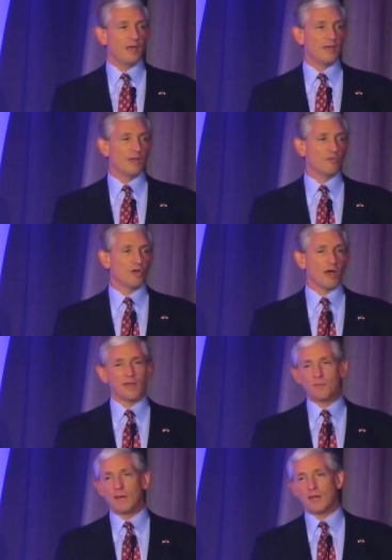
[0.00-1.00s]
you know, talking
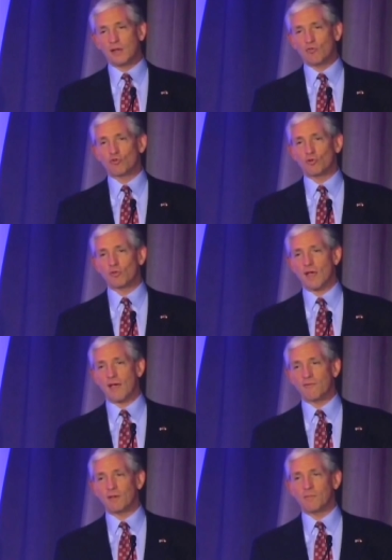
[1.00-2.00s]
about additional
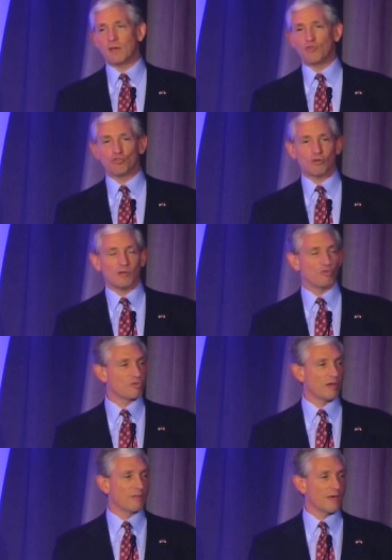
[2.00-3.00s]
staffing and major changes
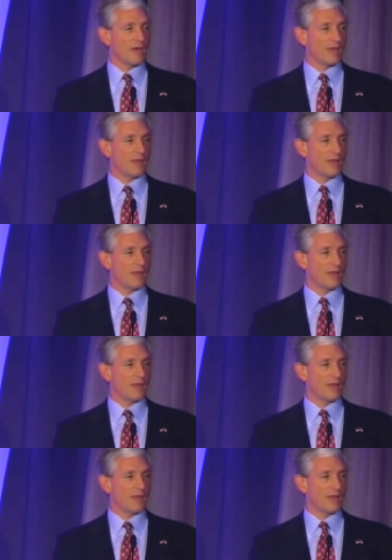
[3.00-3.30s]
like that